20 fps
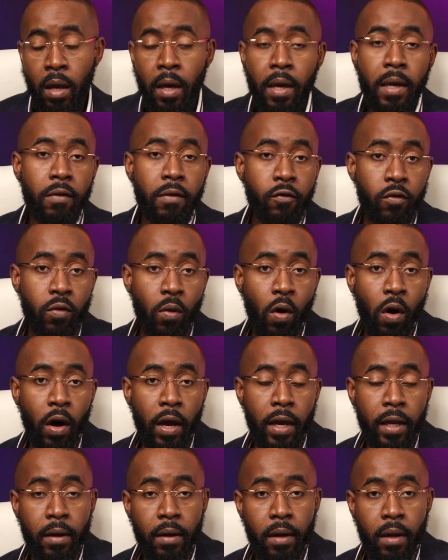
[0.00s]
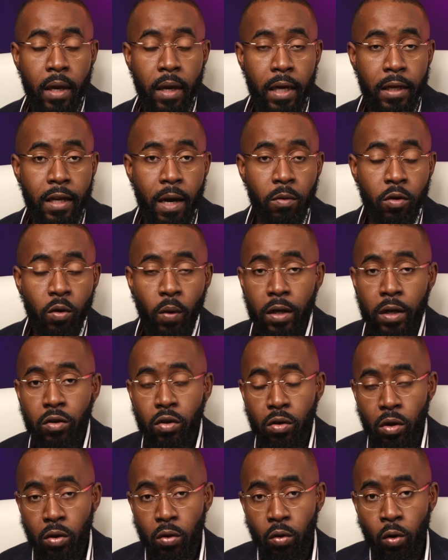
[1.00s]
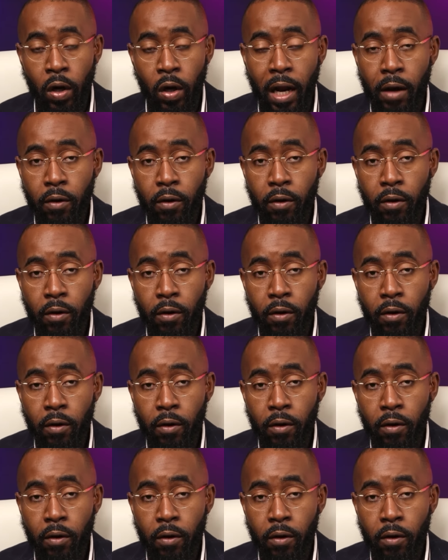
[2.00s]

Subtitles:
If you are in AWS, Google Cloud,